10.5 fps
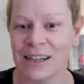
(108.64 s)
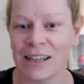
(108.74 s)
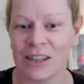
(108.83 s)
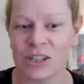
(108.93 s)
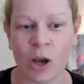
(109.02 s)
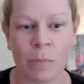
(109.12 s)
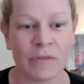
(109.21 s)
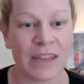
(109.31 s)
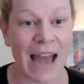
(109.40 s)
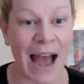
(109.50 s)
the top of
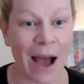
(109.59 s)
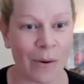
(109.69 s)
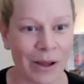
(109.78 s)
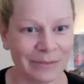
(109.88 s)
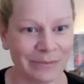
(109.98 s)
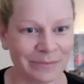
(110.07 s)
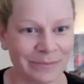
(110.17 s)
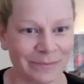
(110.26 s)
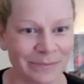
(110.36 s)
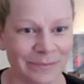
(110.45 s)
the hour.
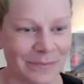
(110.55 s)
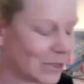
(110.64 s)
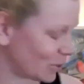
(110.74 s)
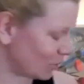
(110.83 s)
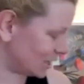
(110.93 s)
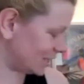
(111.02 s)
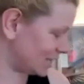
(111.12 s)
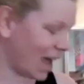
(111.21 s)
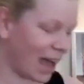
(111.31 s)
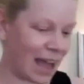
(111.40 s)
So it is
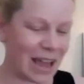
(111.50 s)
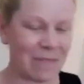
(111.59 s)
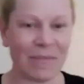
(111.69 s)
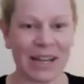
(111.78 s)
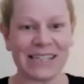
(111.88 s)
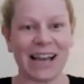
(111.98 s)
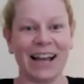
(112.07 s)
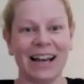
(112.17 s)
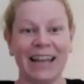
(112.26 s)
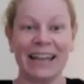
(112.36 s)
time, my
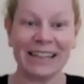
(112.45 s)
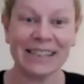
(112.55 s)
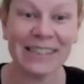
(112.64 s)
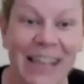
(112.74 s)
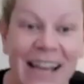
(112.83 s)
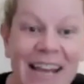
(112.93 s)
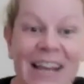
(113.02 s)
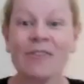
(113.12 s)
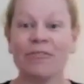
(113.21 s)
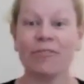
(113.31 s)
darlings,
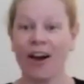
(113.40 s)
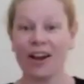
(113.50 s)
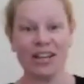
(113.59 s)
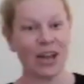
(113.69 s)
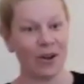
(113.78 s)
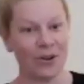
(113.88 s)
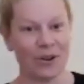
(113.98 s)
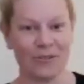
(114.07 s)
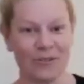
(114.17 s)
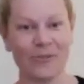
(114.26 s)
for our
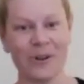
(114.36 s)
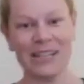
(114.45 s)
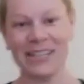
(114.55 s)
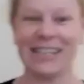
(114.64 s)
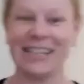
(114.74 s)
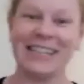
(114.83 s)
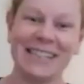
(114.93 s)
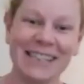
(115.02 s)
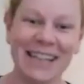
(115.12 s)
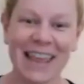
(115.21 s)
Yoga for
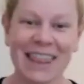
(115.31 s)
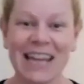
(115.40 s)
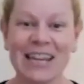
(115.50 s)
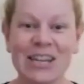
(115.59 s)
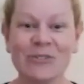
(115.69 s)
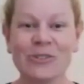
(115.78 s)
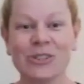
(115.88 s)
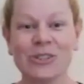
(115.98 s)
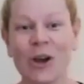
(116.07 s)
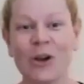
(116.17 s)
Witches. Thank you
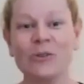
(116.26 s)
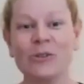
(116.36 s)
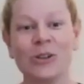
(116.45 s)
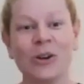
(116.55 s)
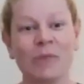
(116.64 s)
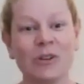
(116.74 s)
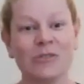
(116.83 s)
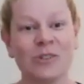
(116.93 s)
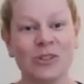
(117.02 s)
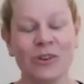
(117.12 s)
so much
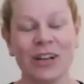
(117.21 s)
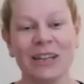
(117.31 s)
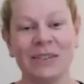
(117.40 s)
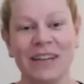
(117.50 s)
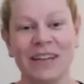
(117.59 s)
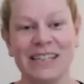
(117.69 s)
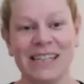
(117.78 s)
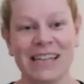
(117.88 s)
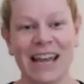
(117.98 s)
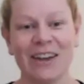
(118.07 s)
for joining me
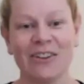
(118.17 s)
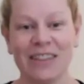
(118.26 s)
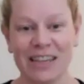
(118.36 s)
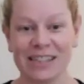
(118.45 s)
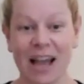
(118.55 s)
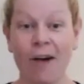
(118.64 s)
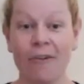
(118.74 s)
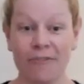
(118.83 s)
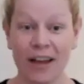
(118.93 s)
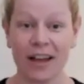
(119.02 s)
today on this, our
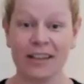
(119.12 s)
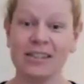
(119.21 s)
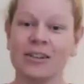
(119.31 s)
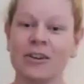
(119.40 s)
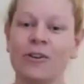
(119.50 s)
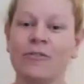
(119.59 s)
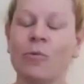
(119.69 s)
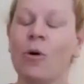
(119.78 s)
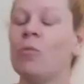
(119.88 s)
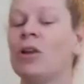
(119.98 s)
first of
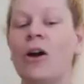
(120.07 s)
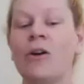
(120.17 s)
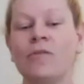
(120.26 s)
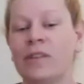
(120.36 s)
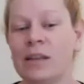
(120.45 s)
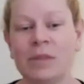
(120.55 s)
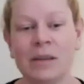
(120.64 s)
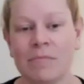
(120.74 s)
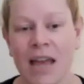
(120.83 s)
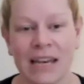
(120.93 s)
what will hopefully
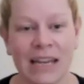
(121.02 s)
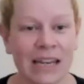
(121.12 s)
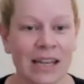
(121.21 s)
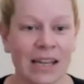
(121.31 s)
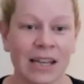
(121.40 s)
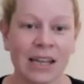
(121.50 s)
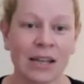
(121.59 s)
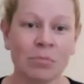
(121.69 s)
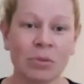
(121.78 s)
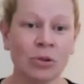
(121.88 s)
be many
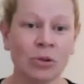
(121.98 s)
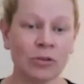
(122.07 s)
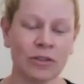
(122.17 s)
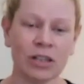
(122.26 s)
beautiful and